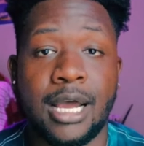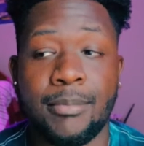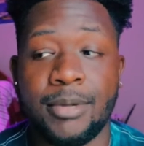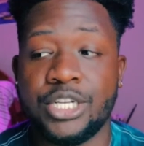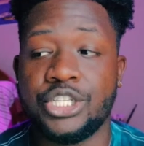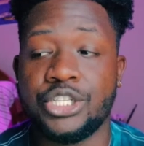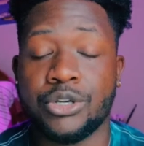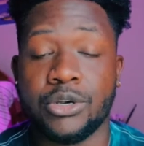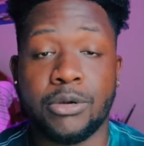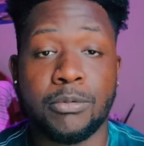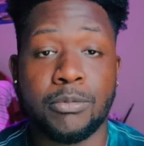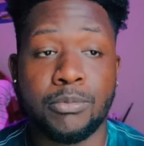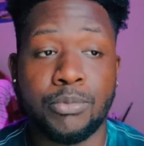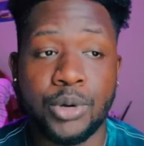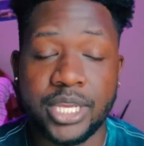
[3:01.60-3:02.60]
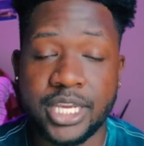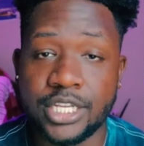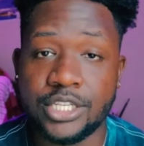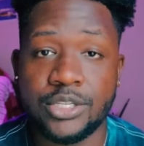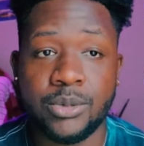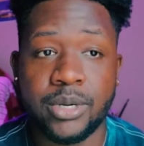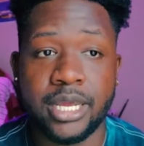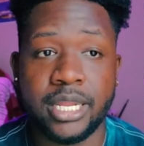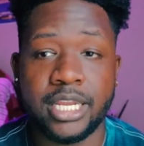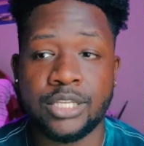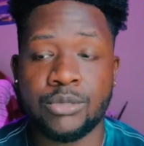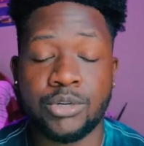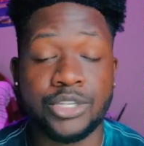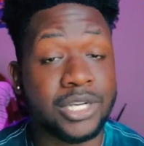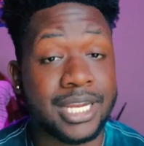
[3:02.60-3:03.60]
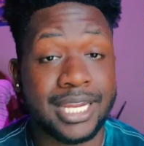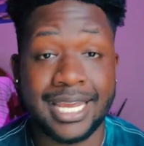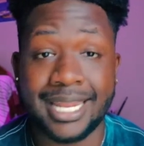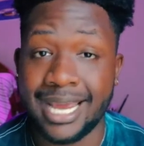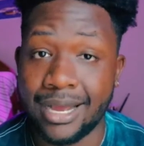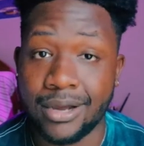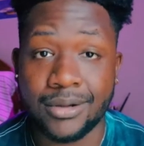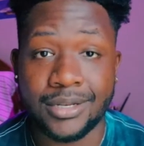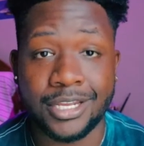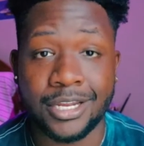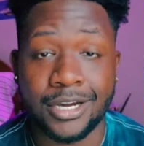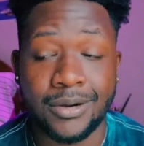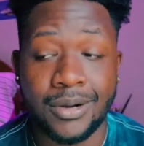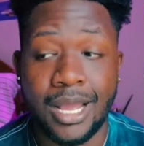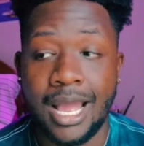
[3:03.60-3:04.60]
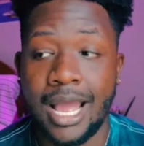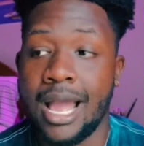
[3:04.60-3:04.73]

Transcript: How much you're putting into it is what you're gonna get out, you know?